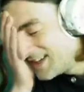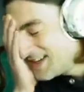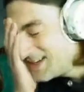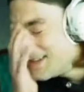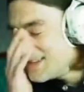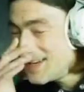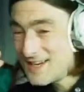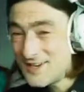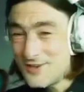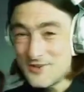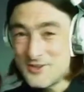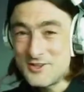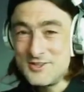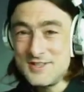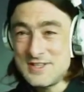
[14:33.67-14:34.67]
they get all the
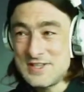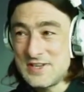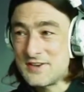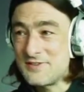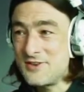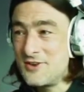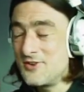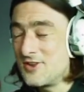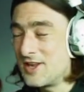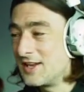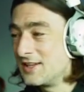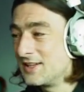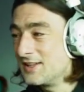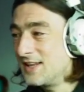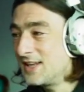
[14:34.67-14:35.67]
good stuff, don't
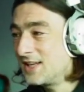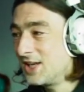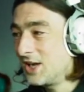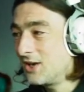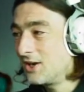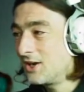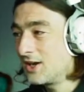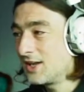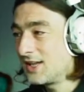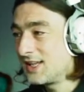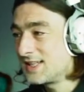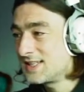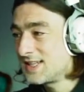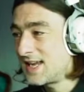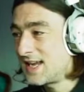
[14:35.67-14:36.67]
they? They get like
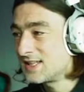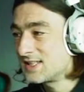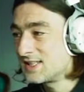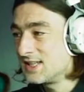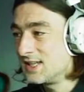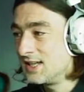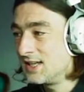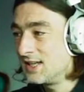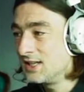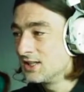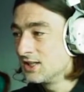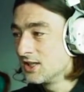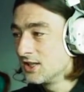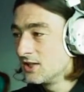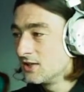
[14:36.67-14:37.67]
sexy,
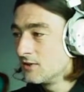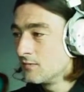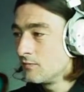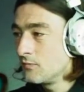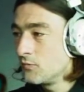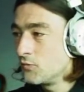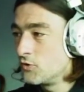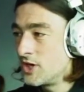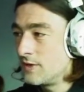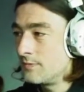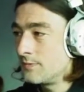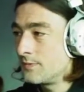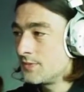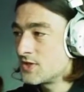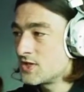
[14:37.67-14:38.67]

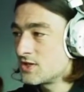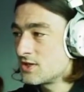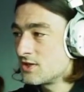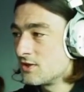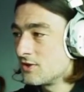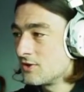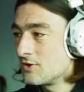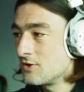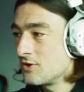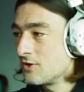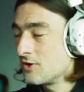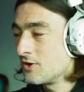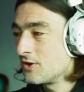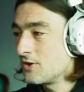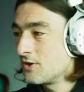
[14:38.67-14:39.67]
ripped,
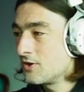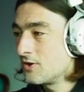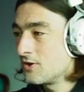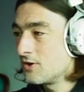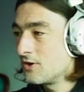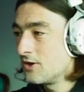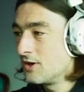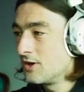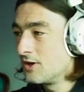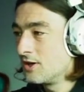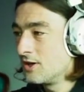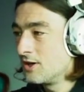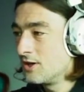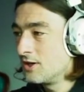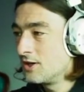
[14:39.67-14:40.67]

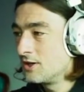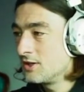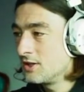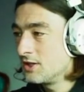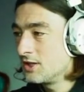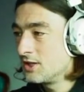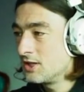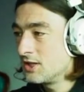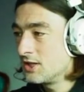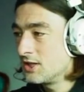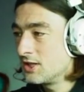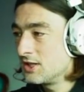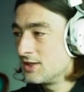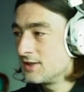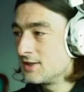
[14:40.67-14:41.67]

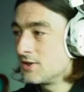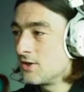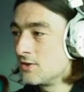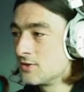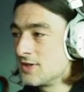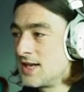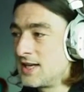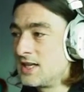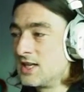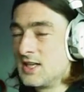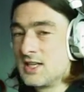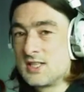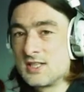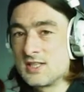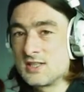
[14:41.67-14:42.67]
gold
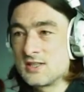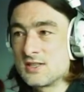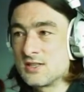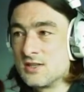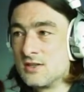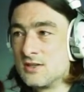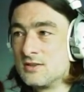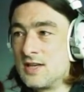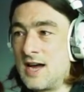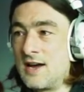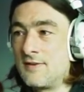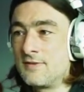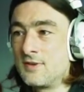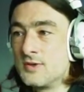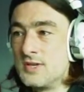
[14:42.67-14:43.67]
necklace, so
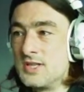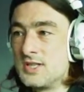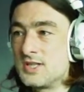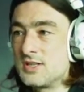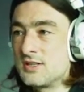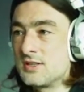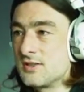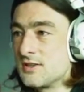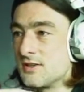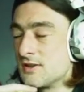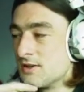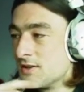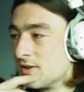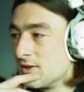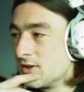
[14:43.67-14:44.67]
affluent,
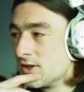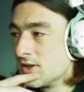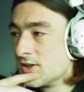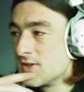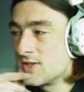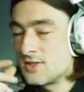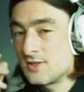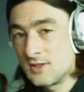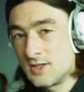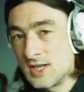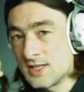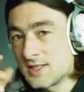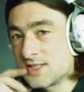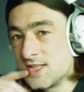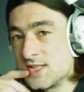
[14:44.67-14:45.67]
the
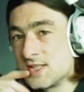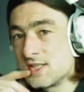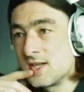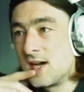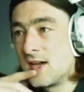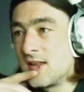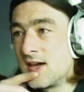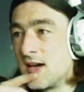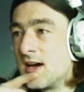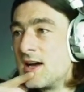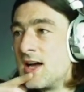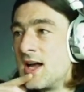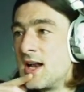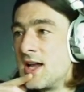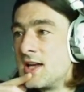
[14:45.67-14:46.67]
sunglasses like that,
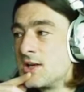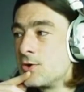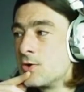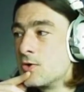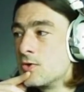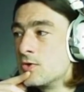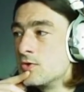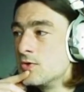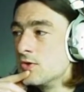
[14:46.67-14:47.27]
LA cool.